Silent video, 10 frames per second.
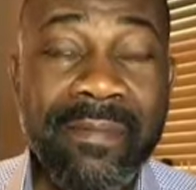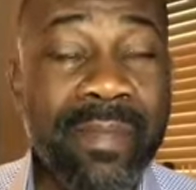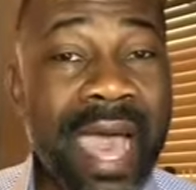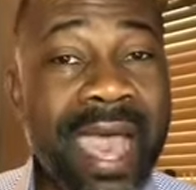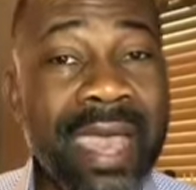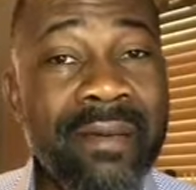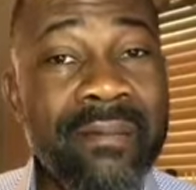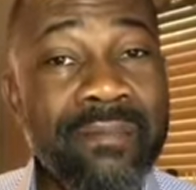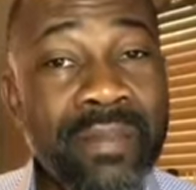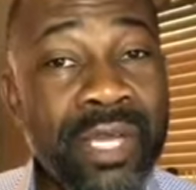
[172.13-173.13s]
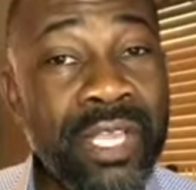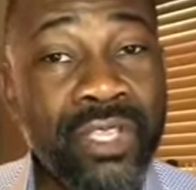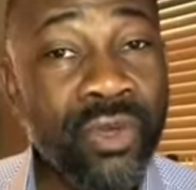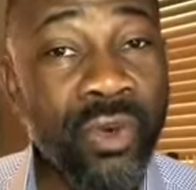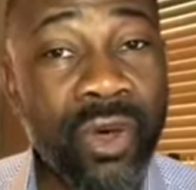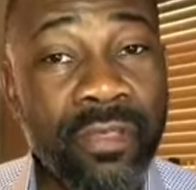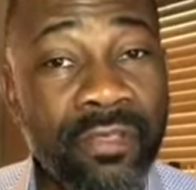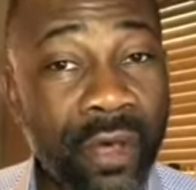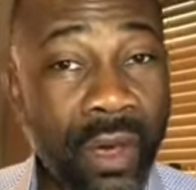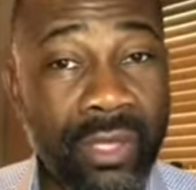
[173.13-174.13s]
by putting your
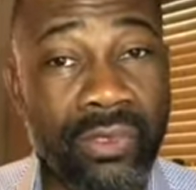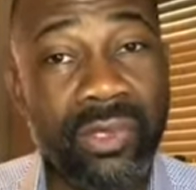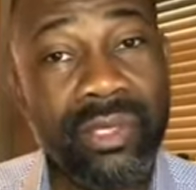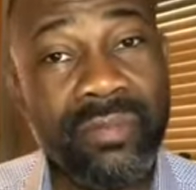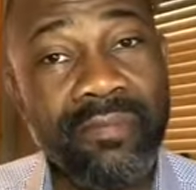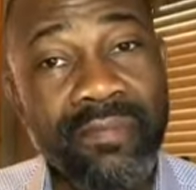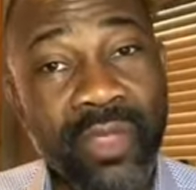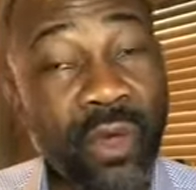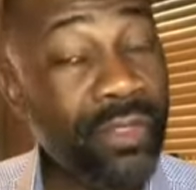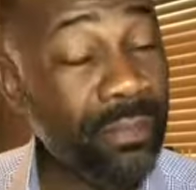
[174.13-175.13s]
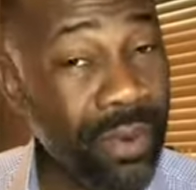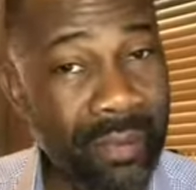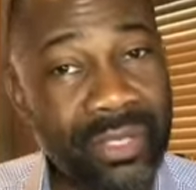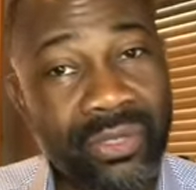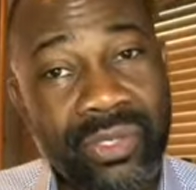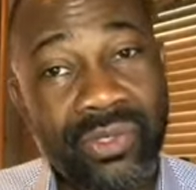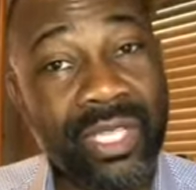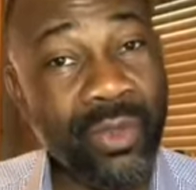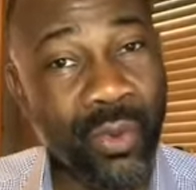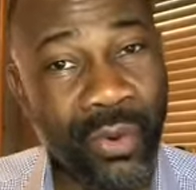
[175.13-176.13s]
thoughts on the promises
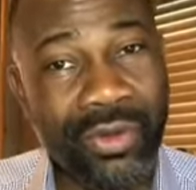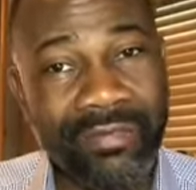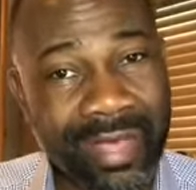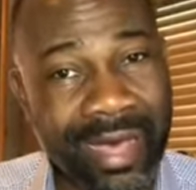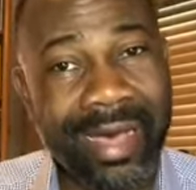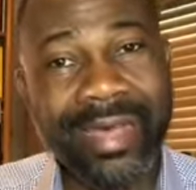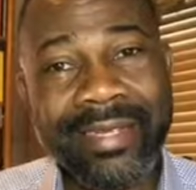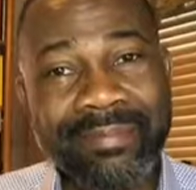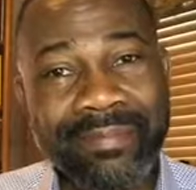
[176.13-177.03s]
and the word of God.